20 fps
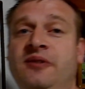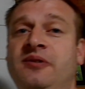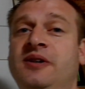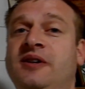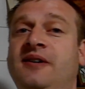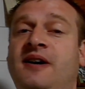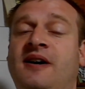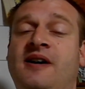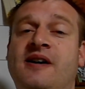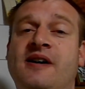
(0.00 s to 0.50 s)

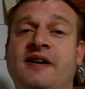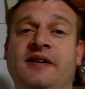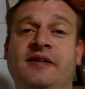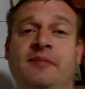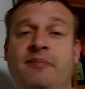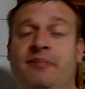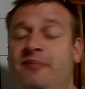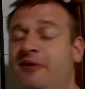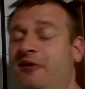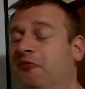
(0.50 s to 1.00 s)
hard,
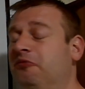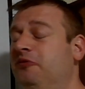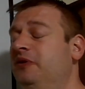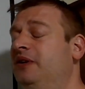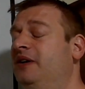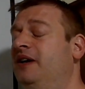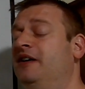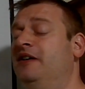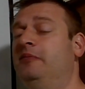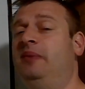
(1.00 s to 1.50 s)
a real
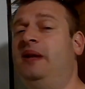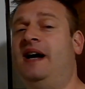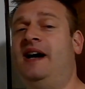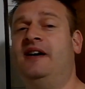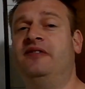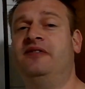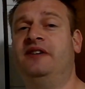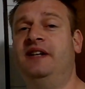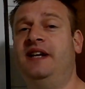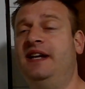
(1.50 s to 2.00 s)
hard block
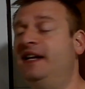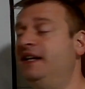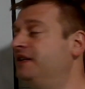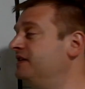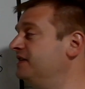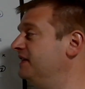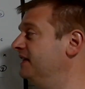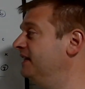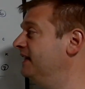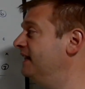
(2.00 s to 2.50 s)
for the H
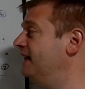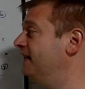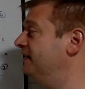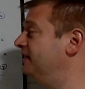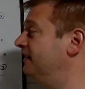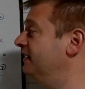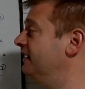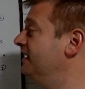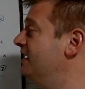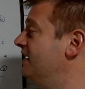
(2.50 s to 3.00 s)
to get out
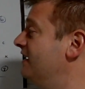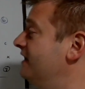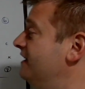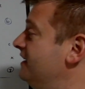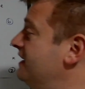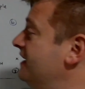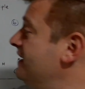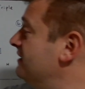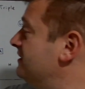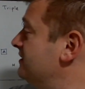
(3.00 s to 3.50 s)
there. And you
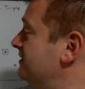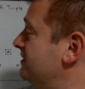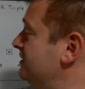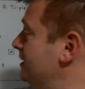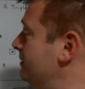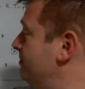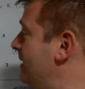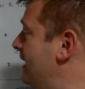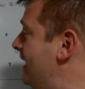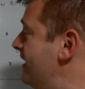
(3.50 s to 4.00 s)
can't just
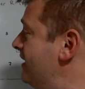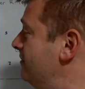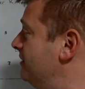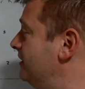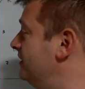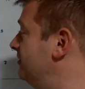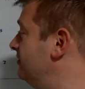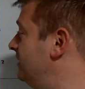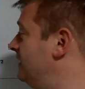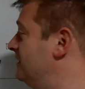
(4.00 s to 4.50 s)
slip by them,
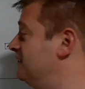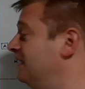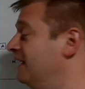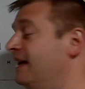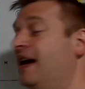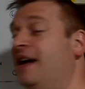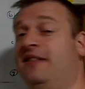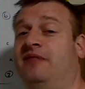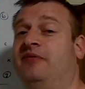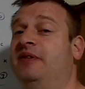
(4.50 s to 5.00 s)
otherwise they
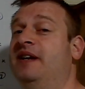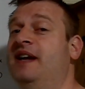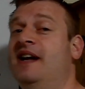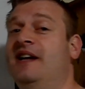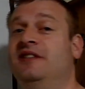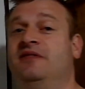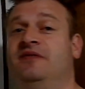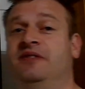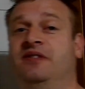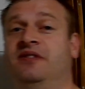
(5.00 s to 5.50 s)
got 3 guys
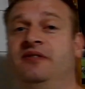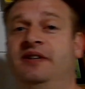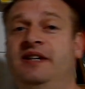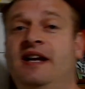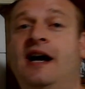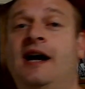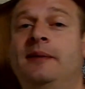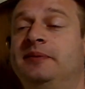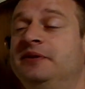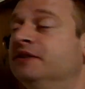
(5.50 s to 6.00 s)
for 3
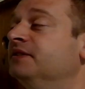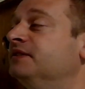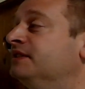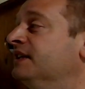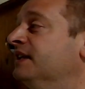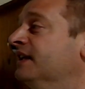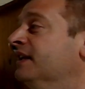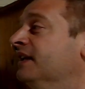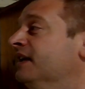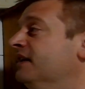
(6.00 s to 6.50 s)
options.
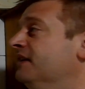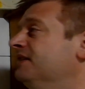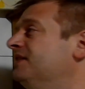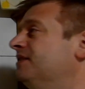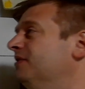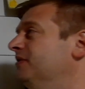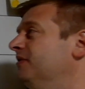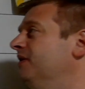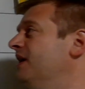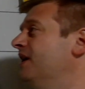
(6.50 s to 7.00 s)

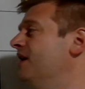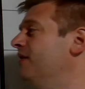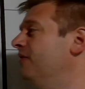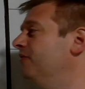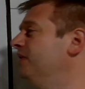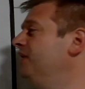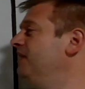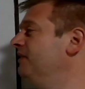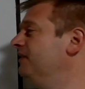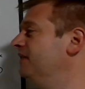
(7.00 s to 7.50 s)
So we
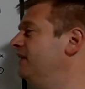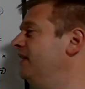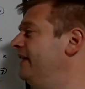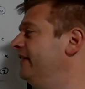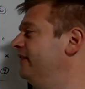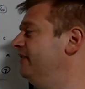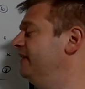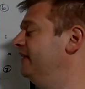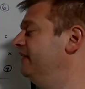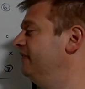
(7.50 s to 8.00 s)
didn't
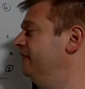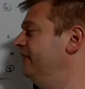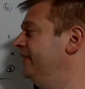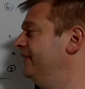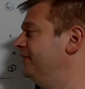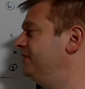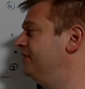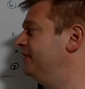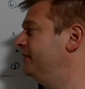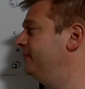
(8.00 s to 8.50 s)
love Veer
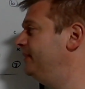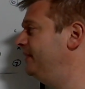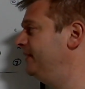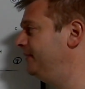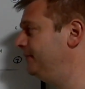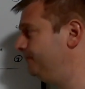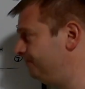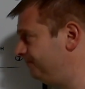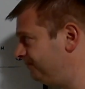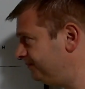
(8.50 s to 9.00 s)
Triple
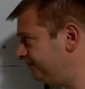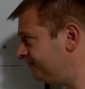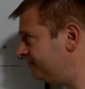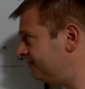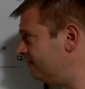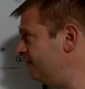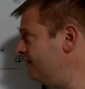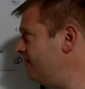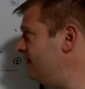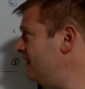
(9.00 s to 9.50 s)

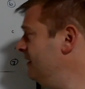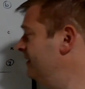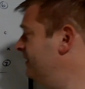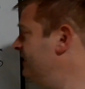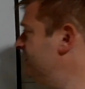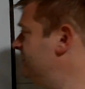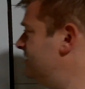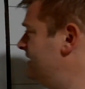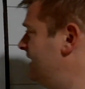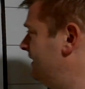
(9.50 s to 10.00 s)

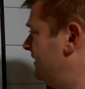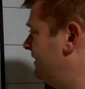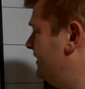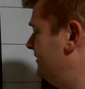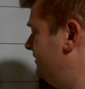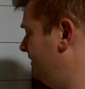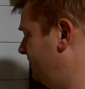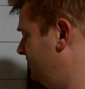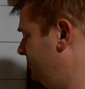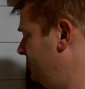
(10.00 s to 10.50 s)
against that
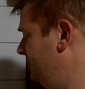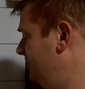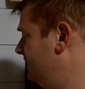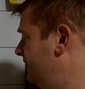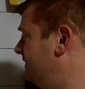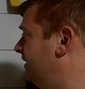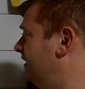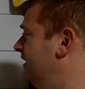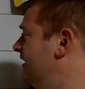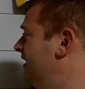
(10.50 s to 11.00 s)
cover 3
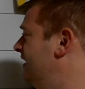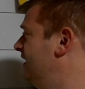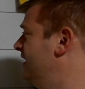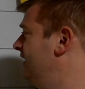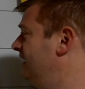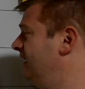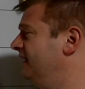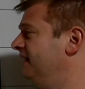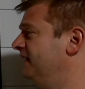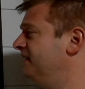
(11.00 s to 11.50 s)
look,
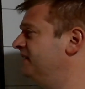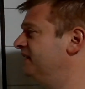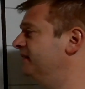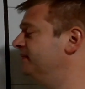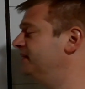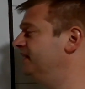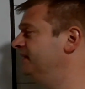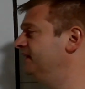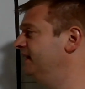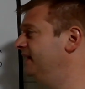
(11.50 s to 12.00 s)
and it's
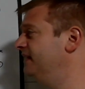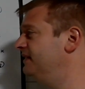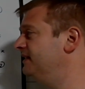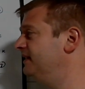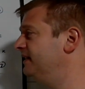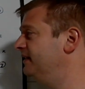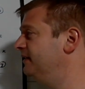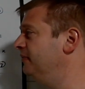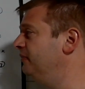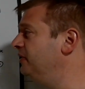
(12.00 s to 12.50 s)
something that
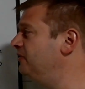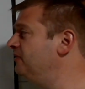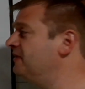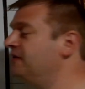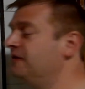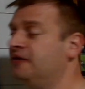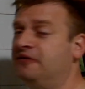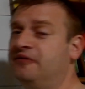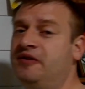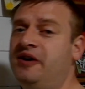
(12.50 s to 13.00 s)
we wouldn't
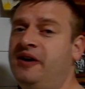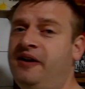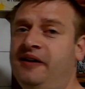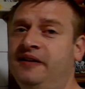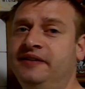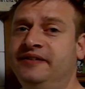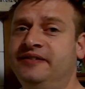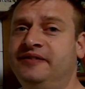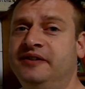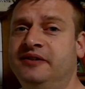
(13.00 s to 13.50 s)
have called
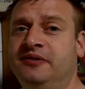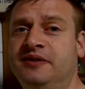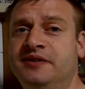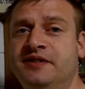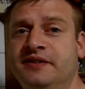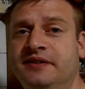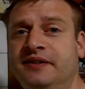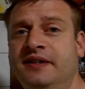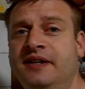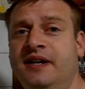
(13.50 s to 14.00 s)
if there wasn't,